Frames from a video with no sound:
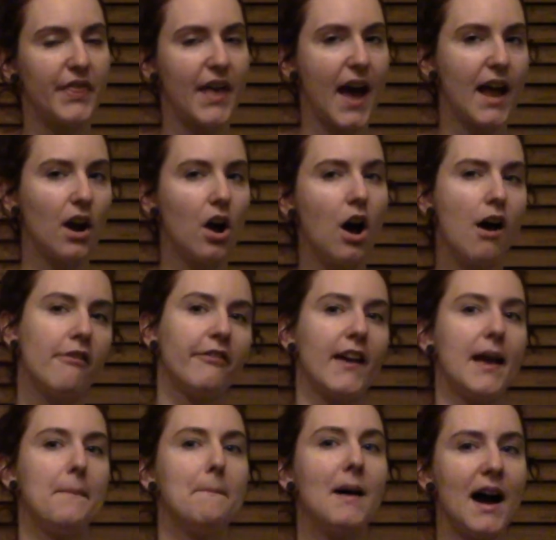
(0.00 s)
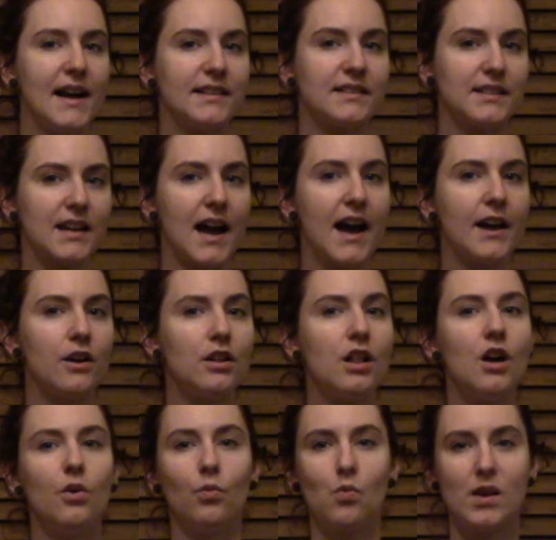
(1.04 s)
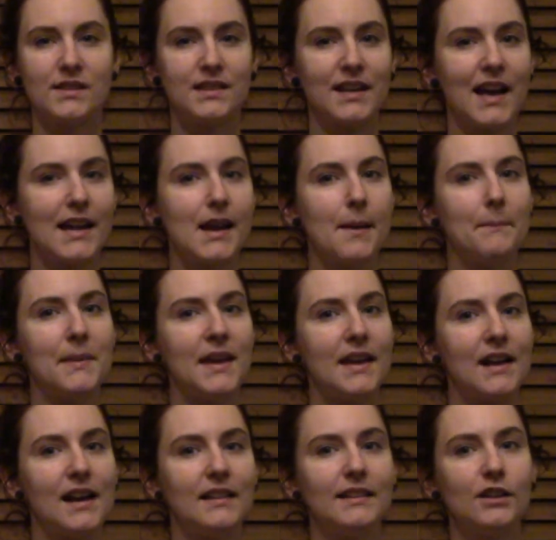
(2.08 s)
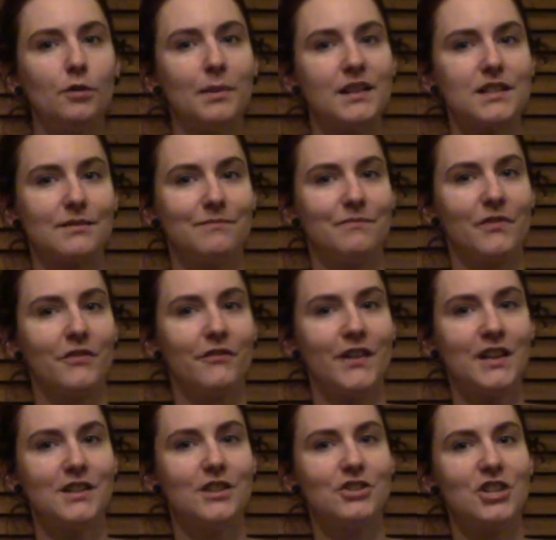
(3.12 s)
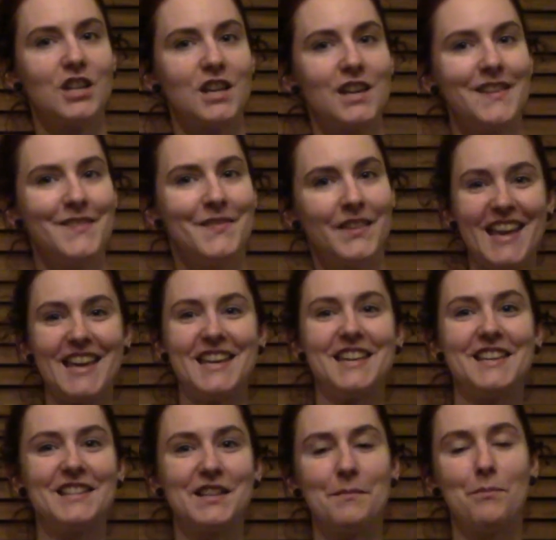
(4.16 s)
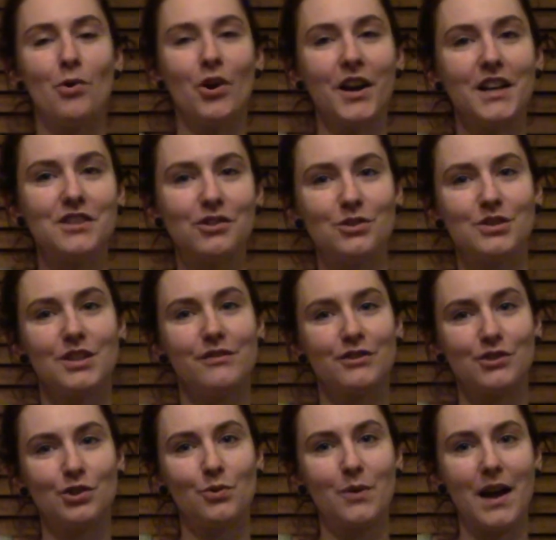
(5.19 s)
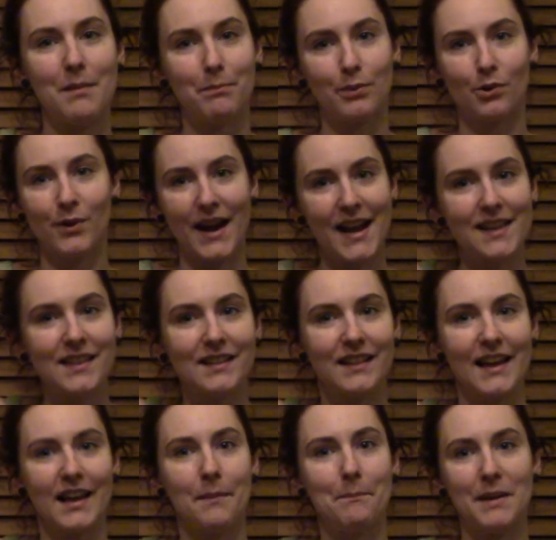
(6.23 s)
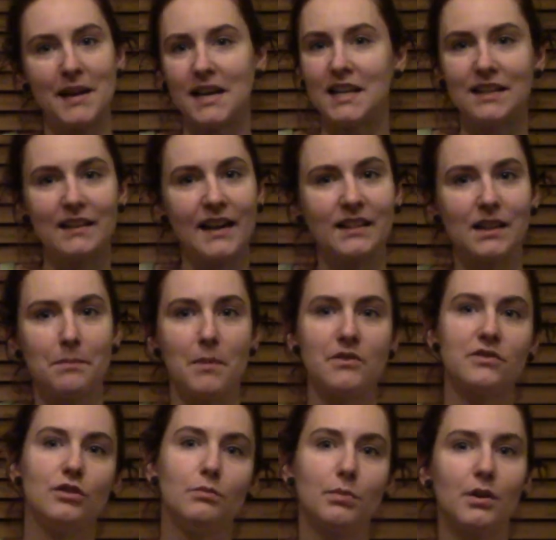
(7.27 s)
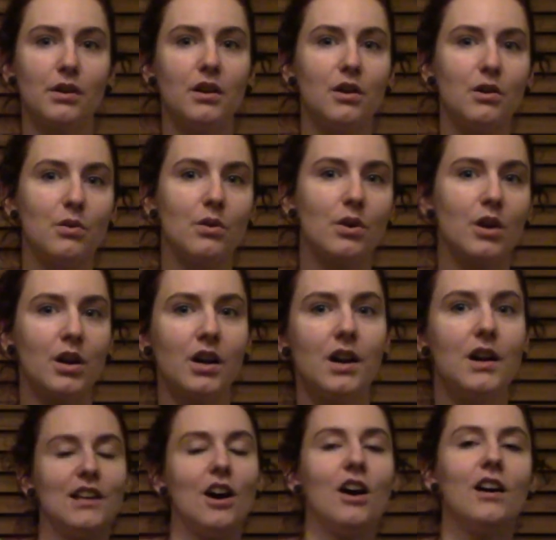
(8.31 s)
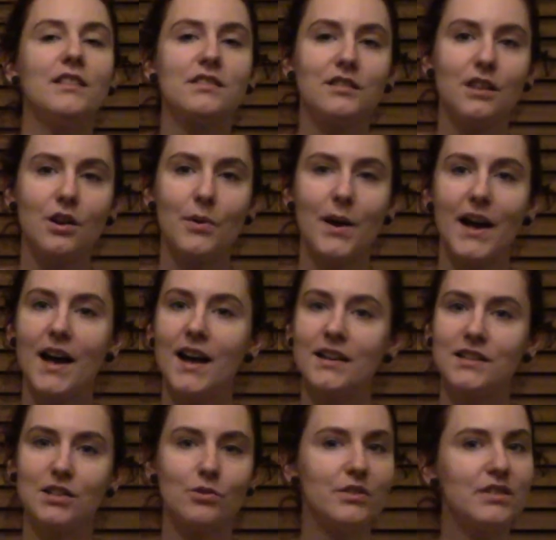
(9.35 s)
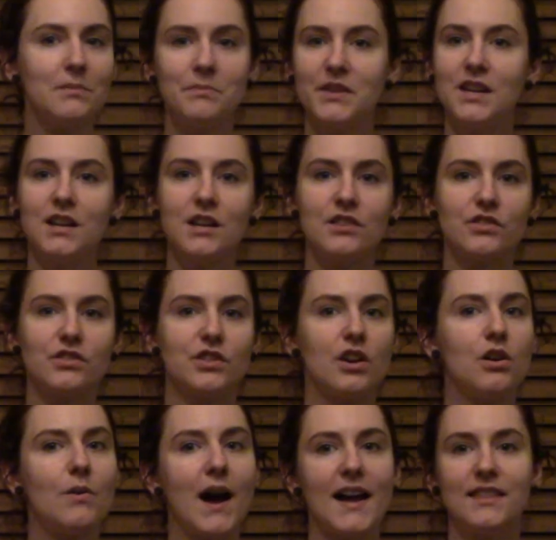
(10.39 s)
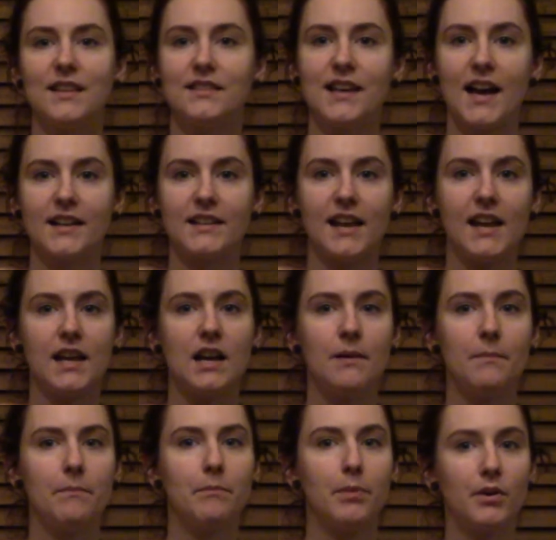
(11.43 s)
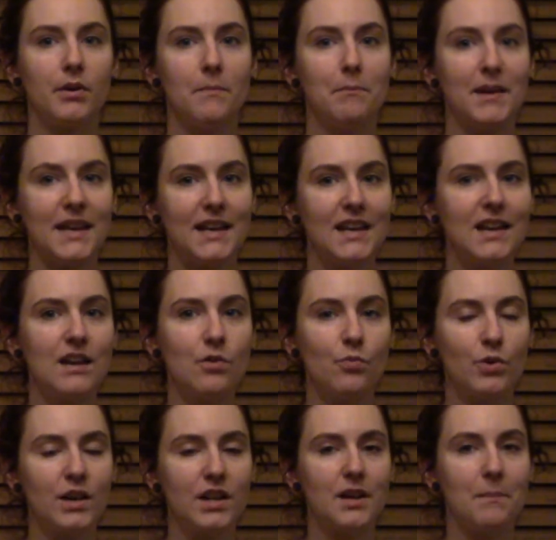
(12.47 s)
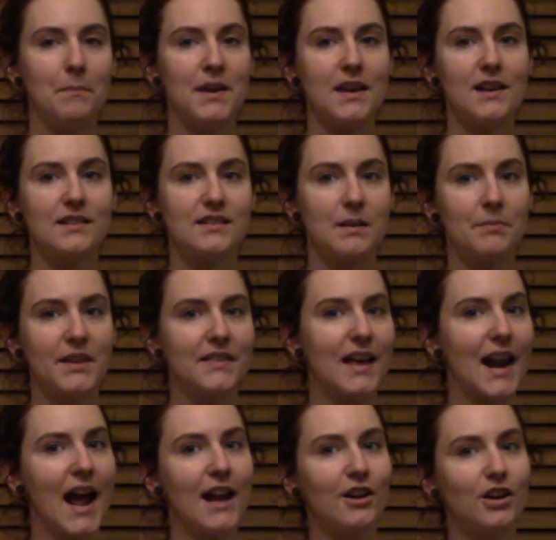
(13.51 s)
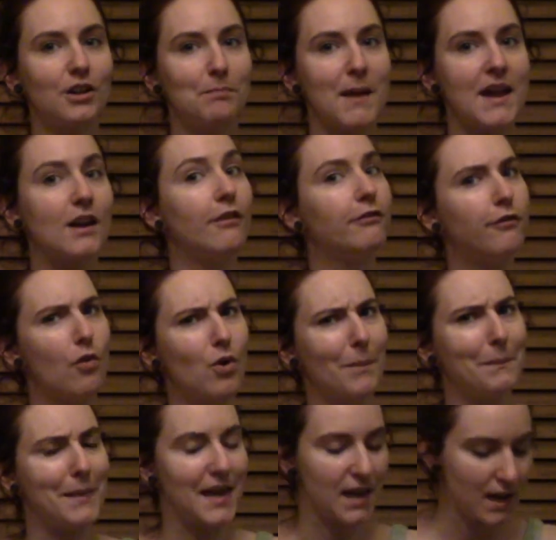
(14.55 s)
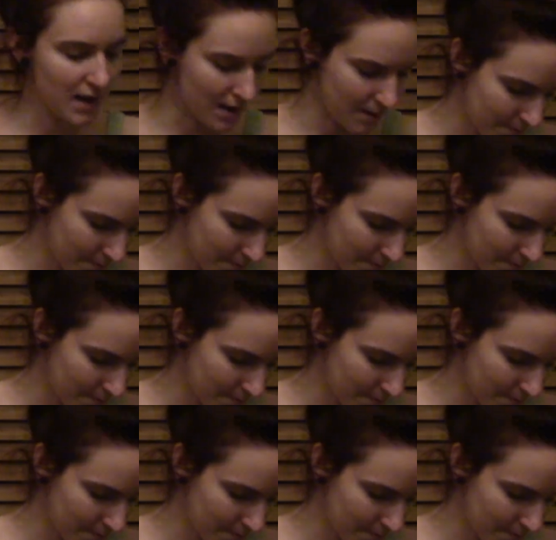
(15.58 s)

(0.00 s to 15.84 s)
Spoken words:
that off in my style. Once again, being a little bit vintagey is more conducive to a beret than like a beanie like the Muscle Burrow or the Oslo hat or something. So I think that a beanie would be something that I could make for me